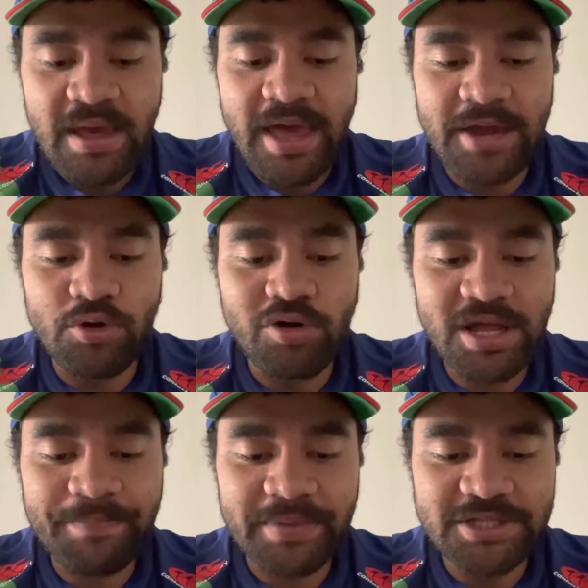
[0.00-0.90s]
And all
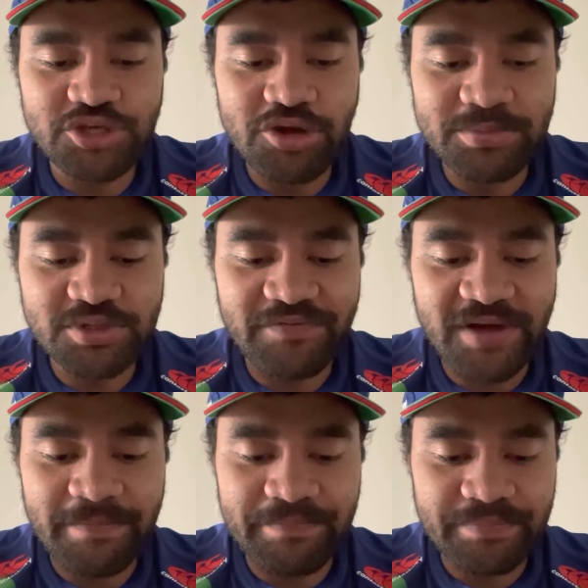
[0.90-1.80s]
up in terms of
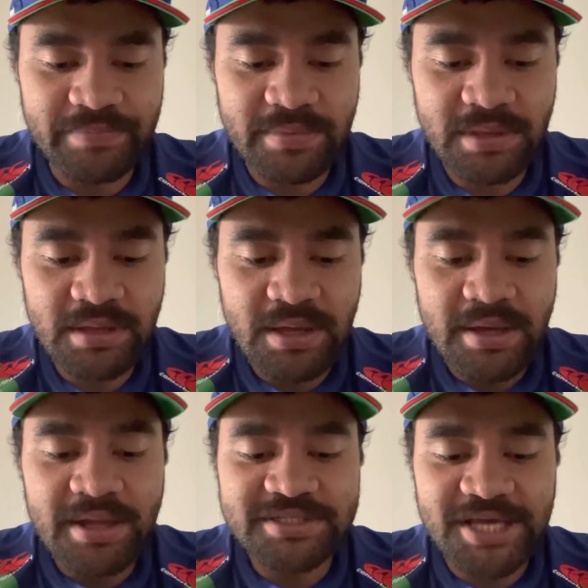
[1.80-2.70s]

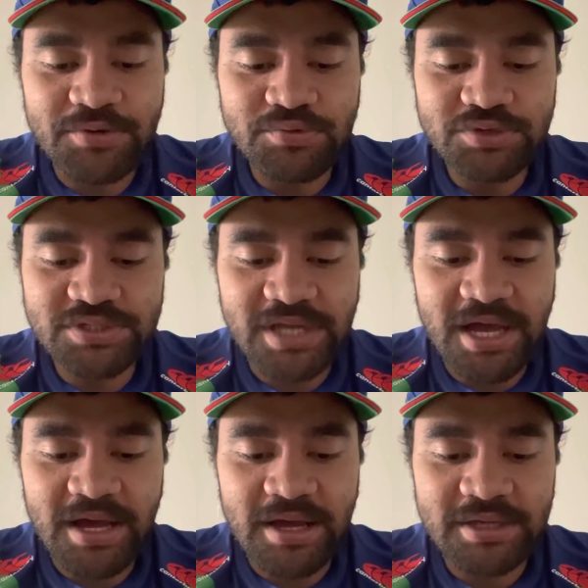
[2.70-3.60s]
tackles.
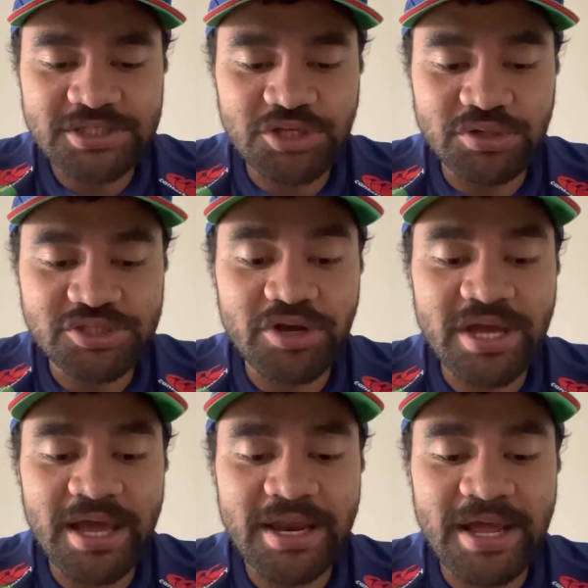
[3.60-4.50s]

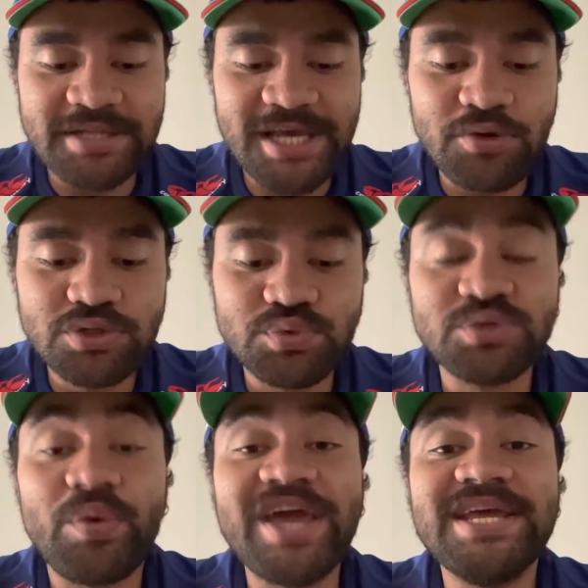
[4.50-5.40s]
And tackles
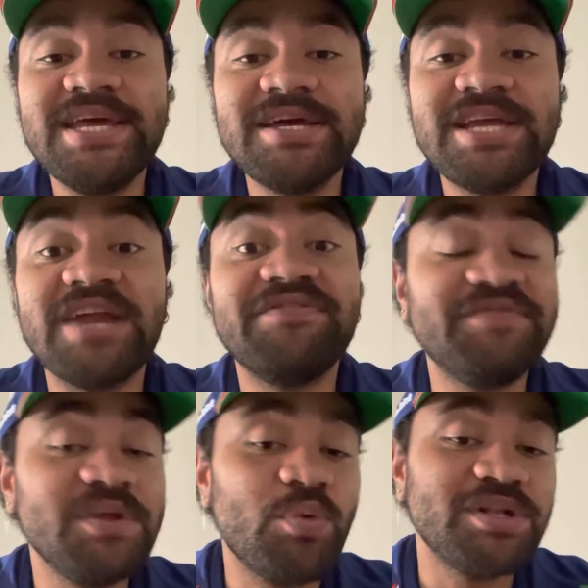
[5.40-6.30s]
was Wade Egan. He had
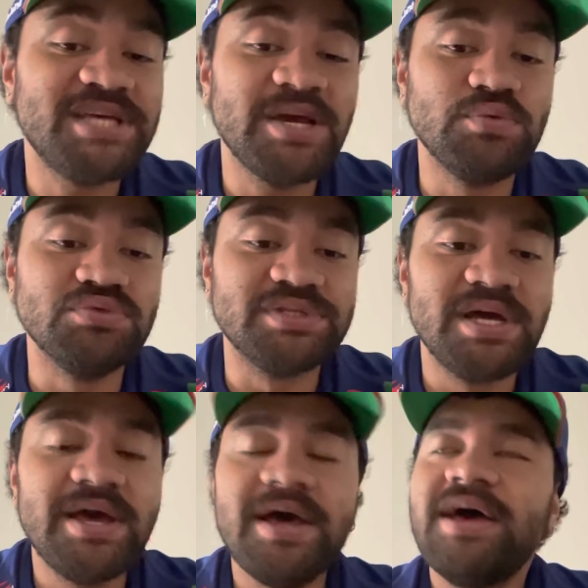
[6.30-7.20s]
51 tackles.
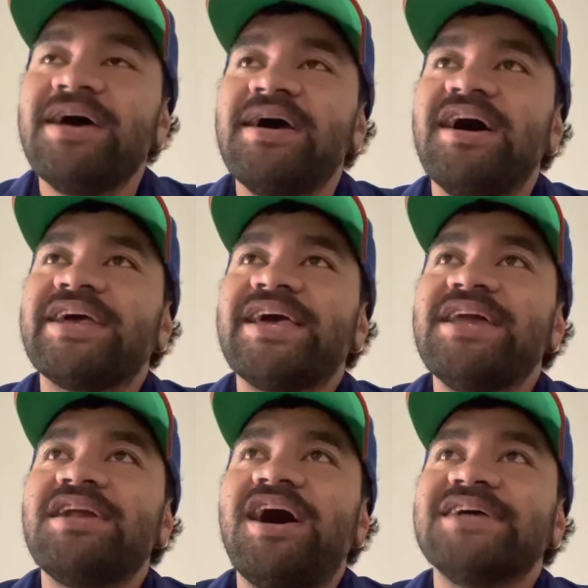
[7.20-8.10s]

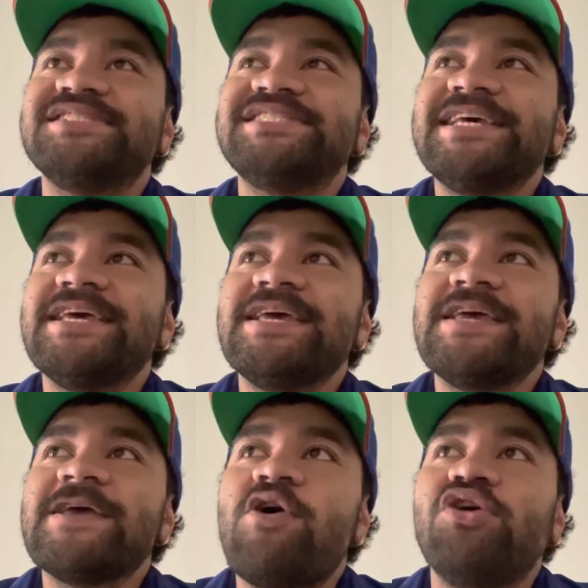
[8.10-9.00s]
Again, I
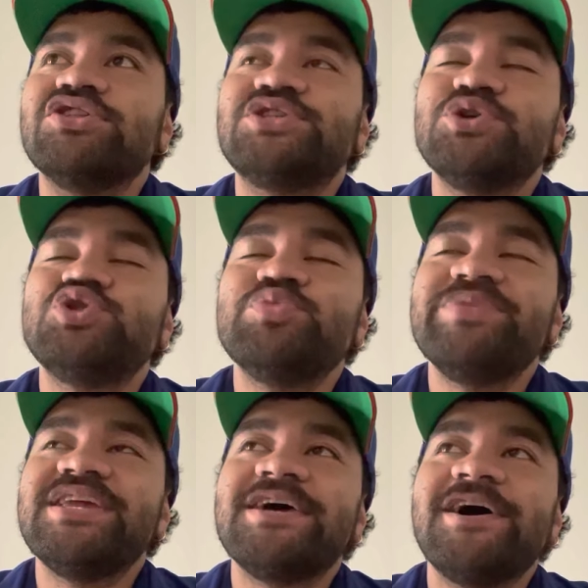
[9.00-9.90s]
see on social
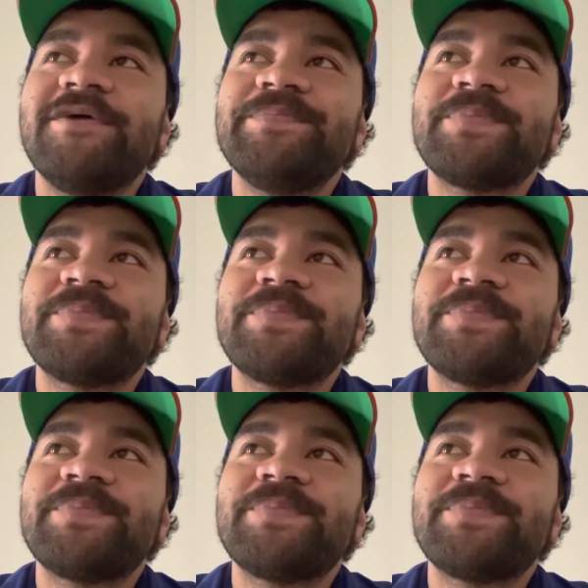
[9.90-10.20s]
media